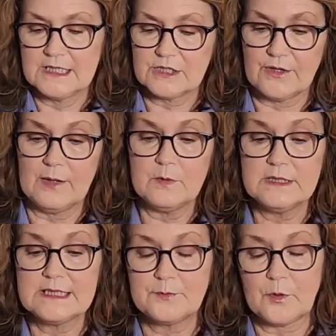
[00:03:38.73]
So that
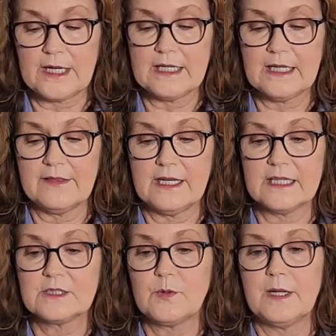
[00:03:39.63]
one's Spring. The
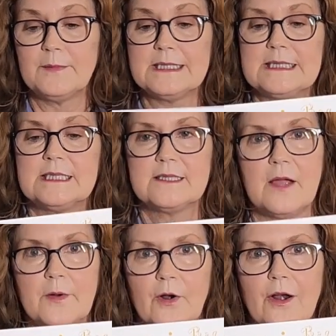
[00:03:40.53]
next one up is
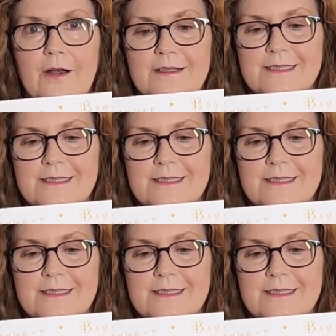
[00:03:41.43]
Summer.